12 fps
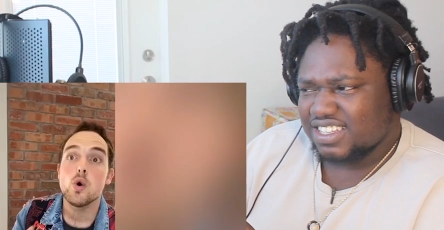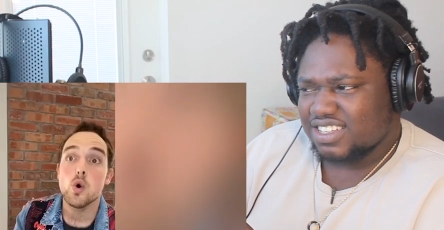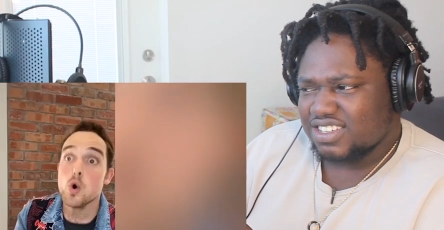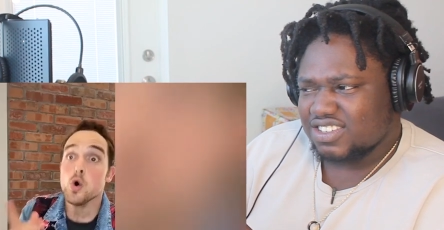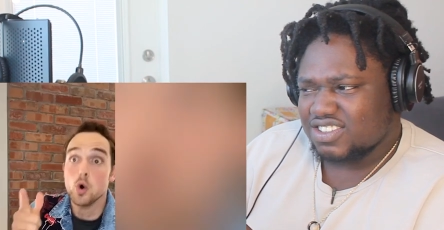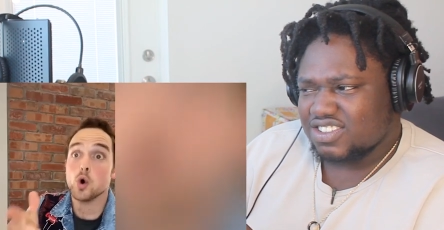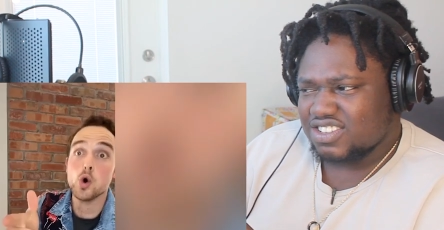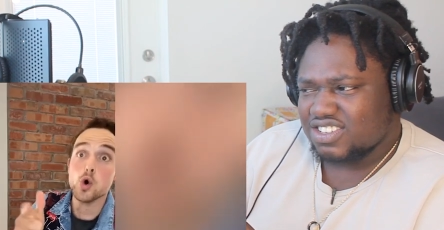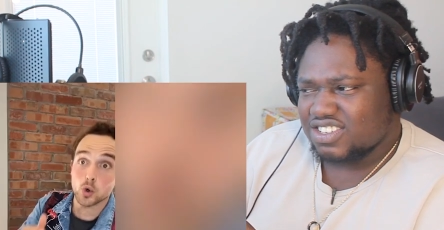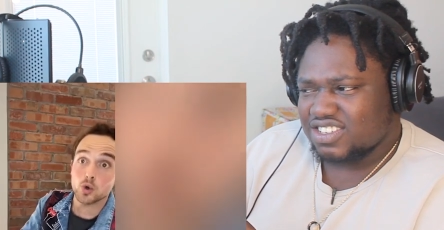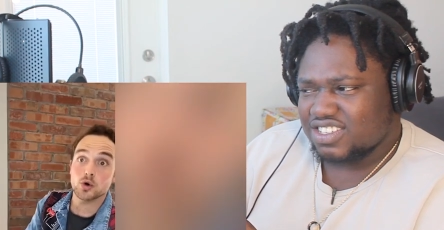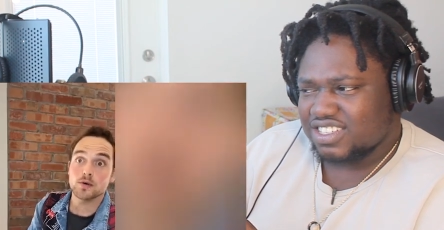Speaker 1: ooh,
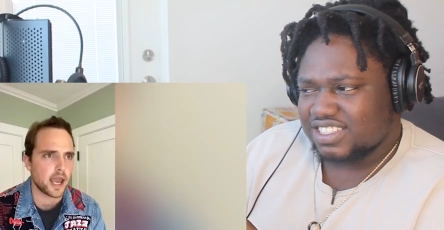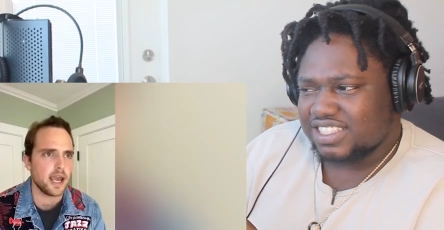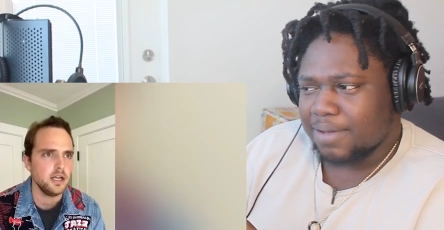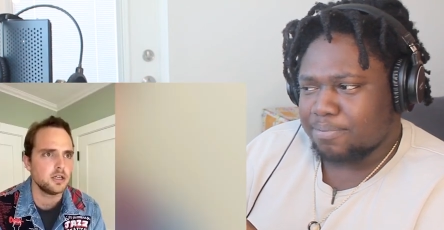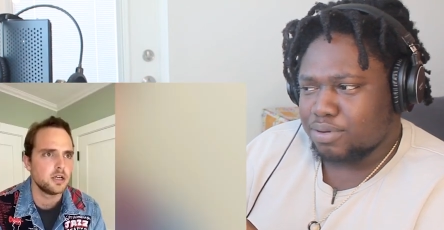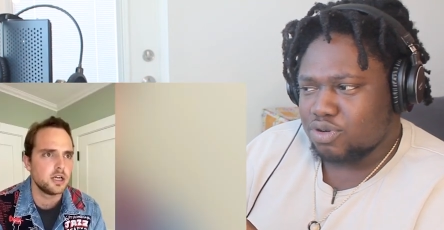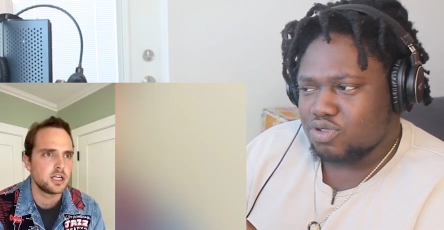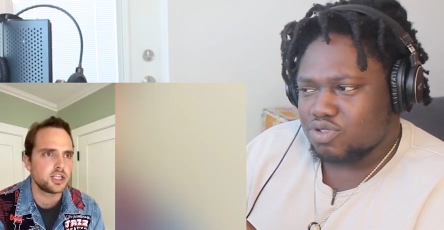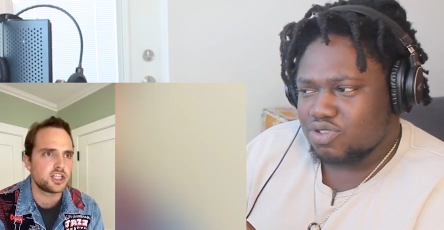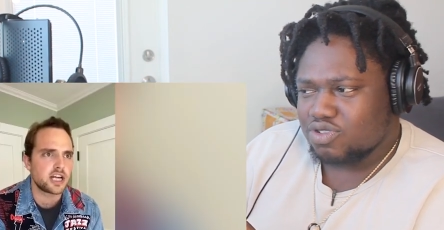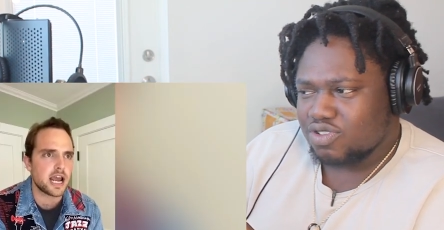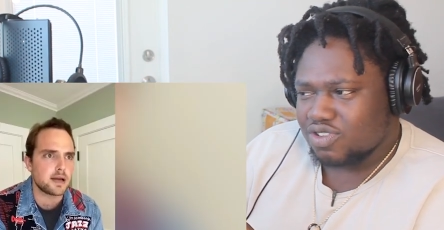ooh. Okay. Shampoo.
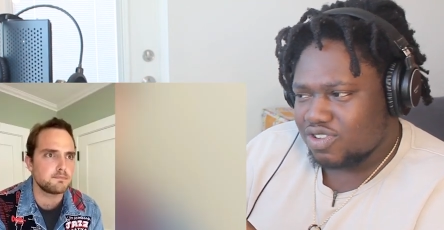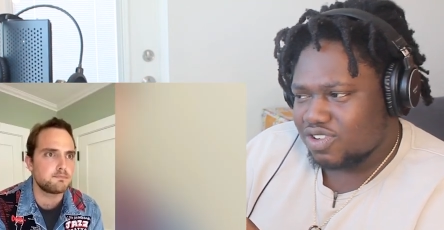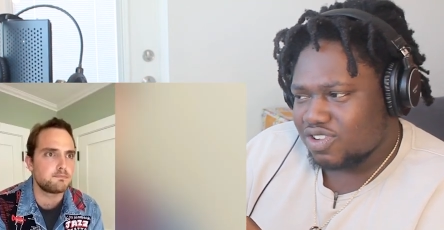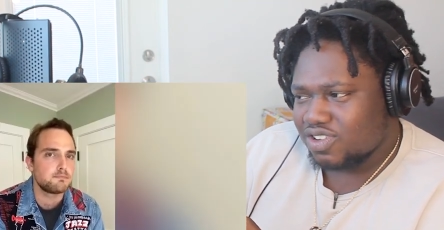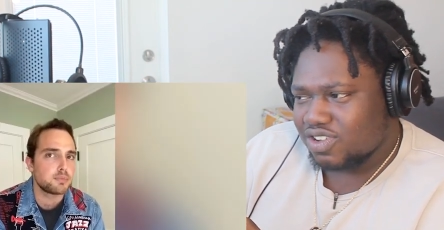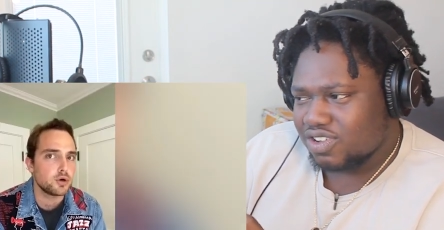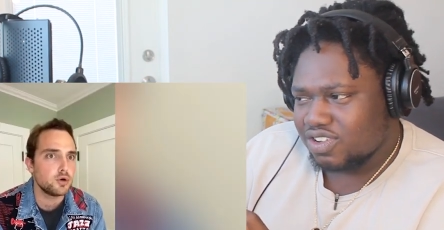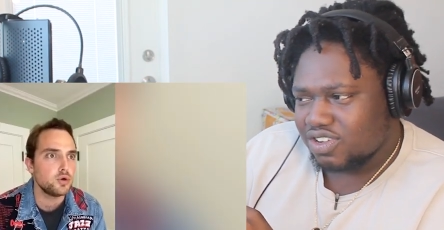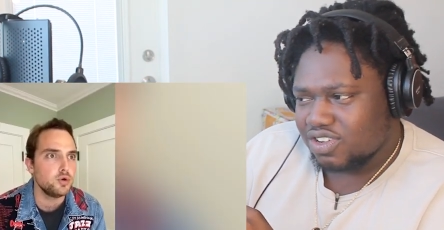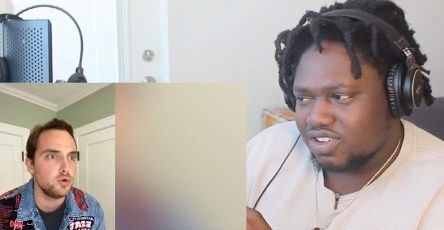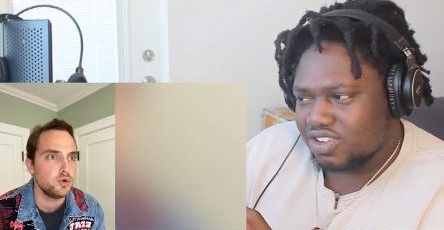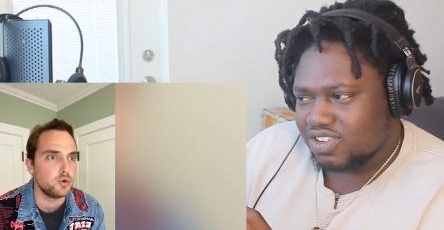
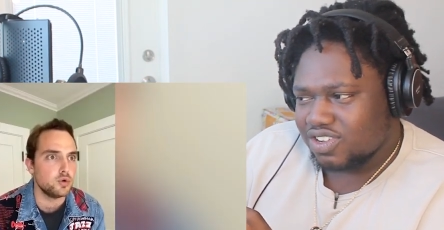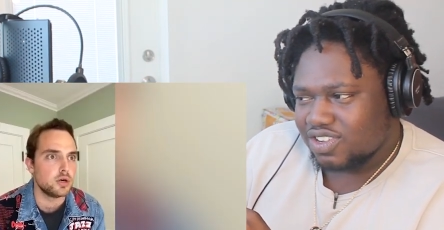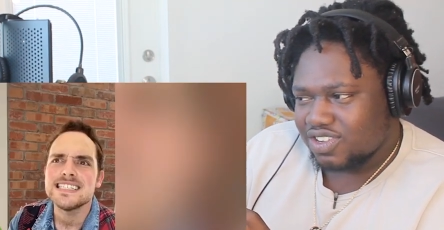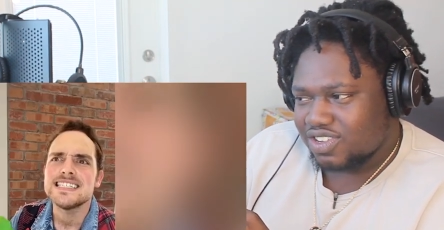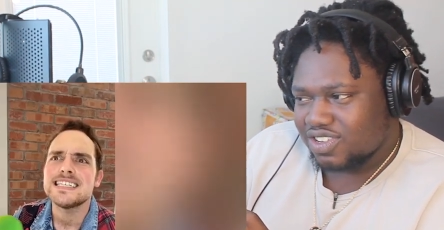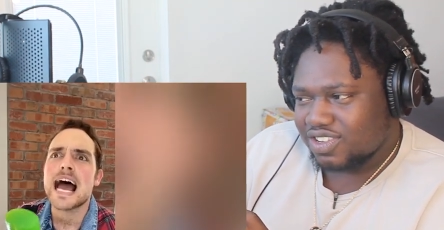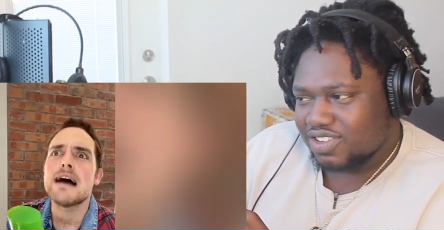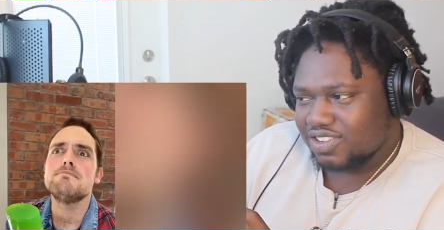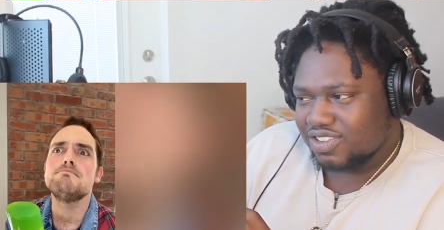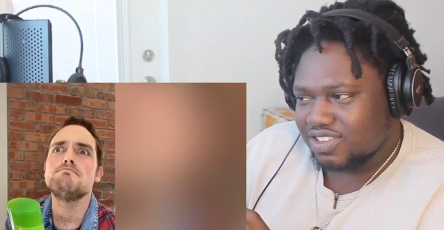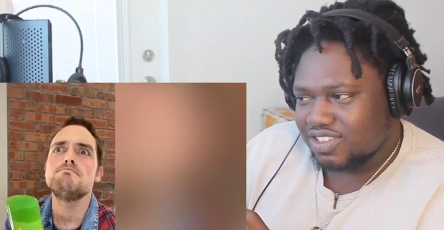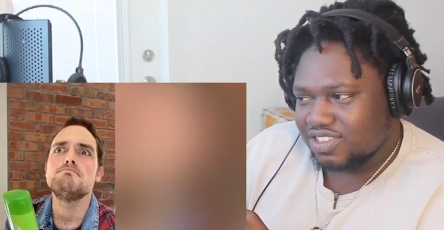Shampoo.
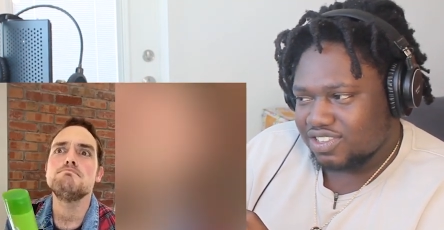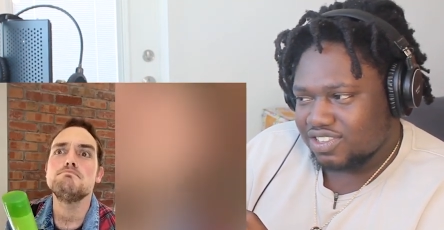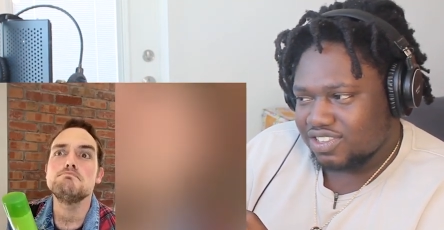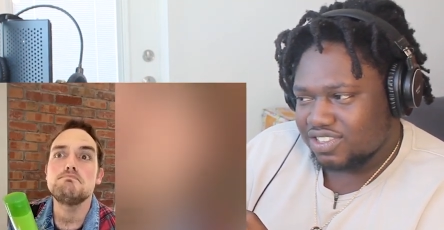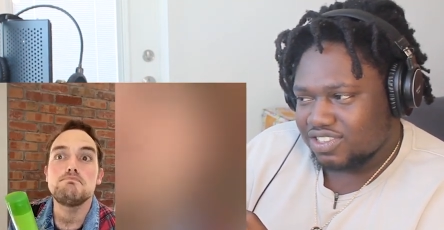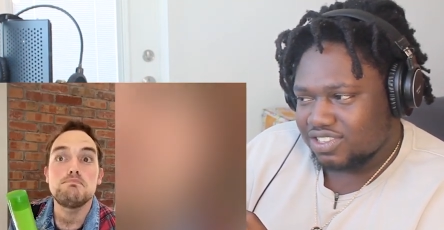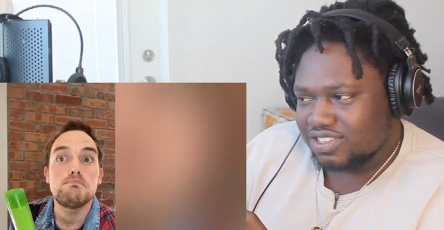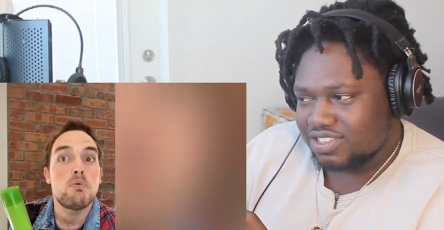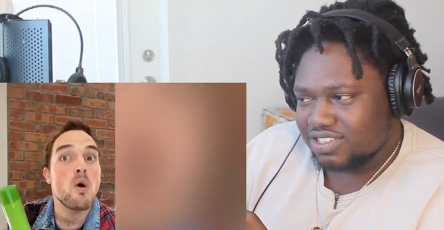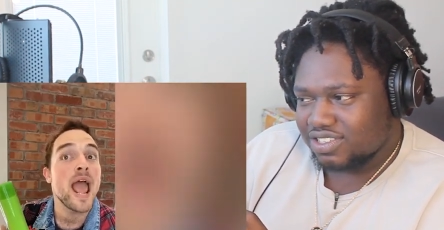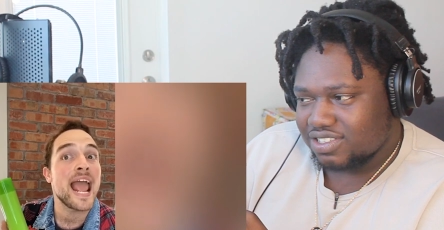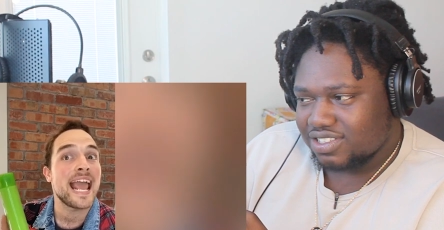Shampoo.
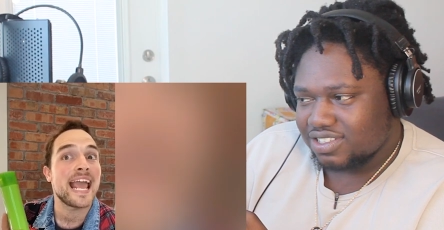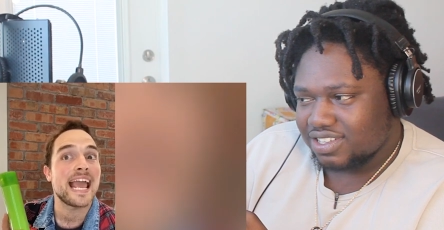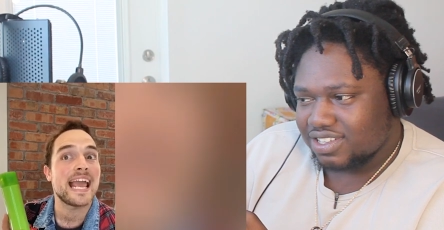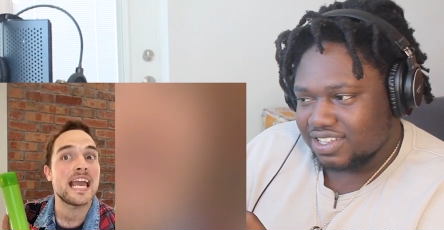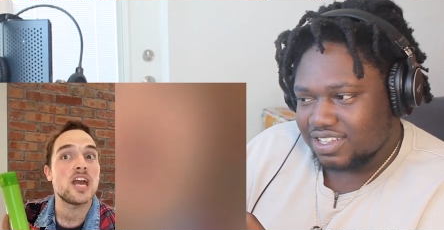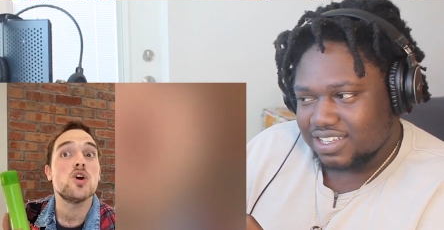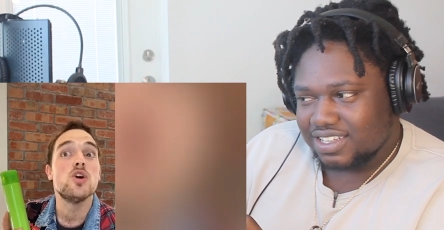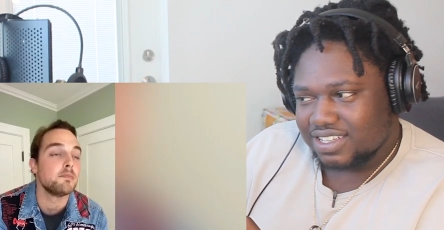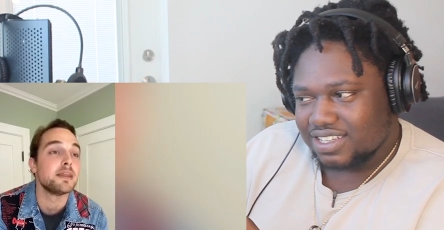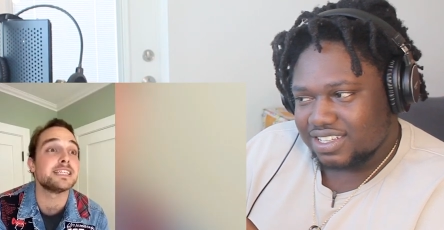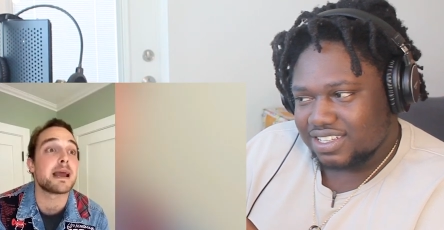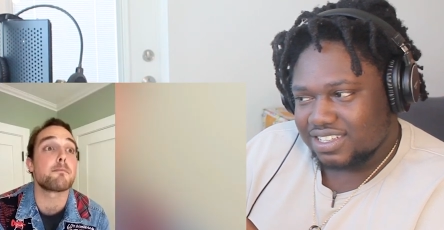
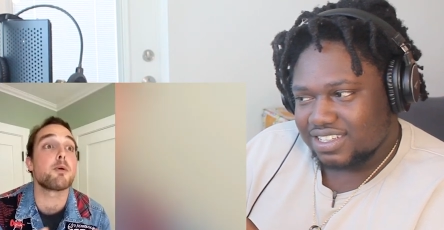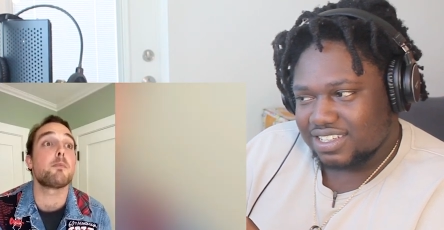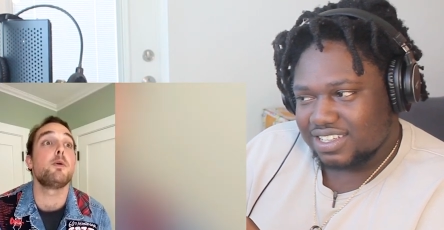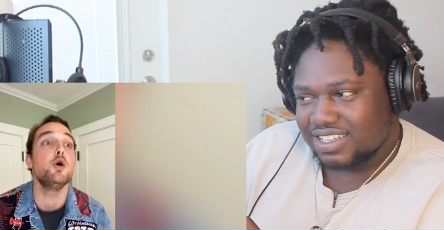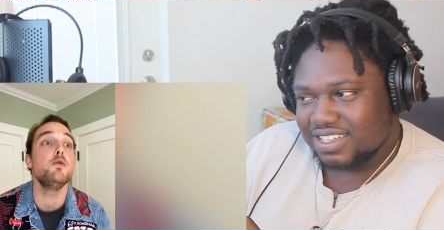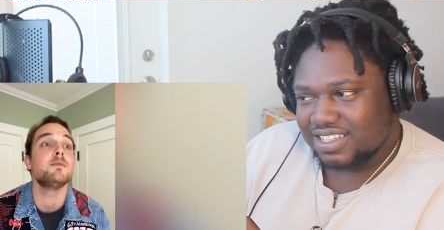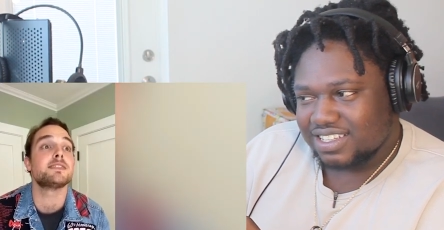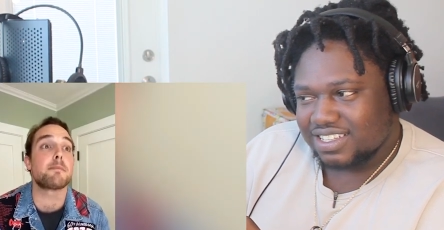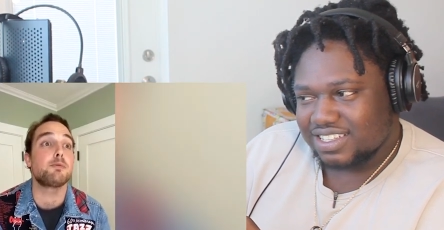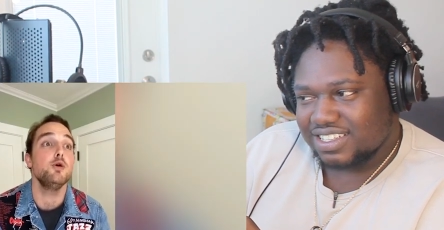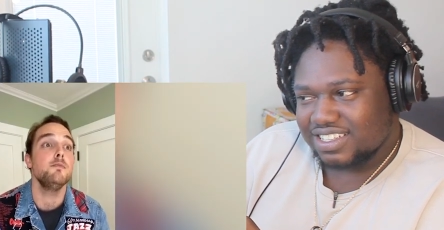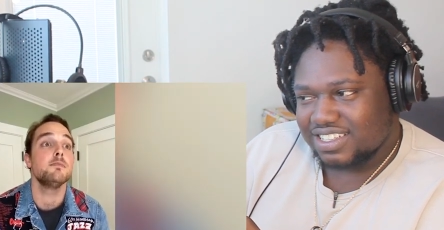Shampoo. Shampoo.
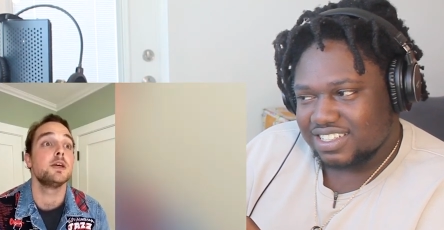Shampoo.